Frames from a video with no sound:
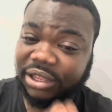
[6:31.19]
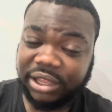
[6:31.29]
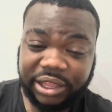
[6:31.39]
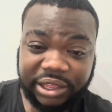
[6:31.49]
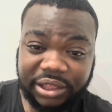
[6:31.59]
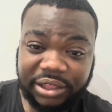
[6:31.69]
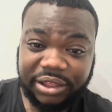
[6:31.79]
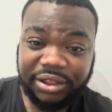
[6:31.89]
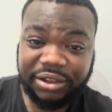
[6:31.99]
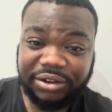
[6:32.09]
yeah,
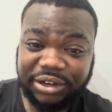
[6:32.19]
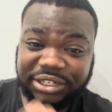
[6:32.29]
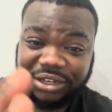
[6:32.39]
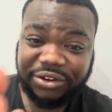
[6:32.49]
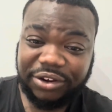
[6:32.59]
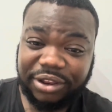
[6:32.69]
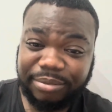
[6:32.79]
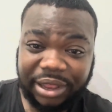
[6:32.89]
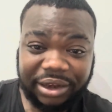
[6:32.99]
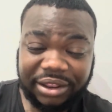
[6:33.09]
to the security
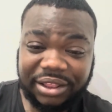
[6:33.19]
man.